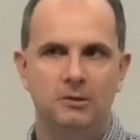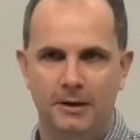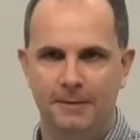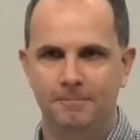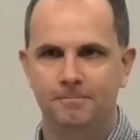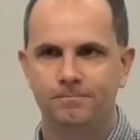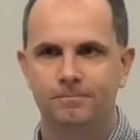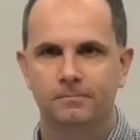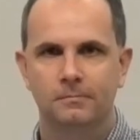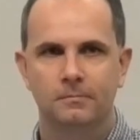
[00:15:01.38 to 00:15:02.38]
to him.
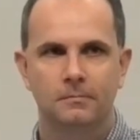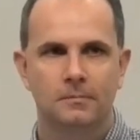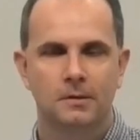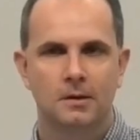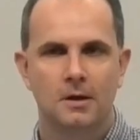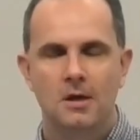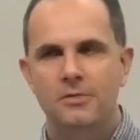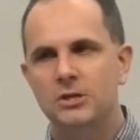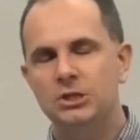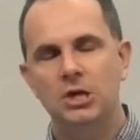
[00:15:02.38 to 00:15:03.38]

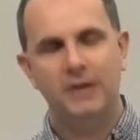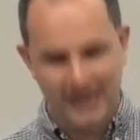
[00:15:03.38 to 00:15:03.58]
This new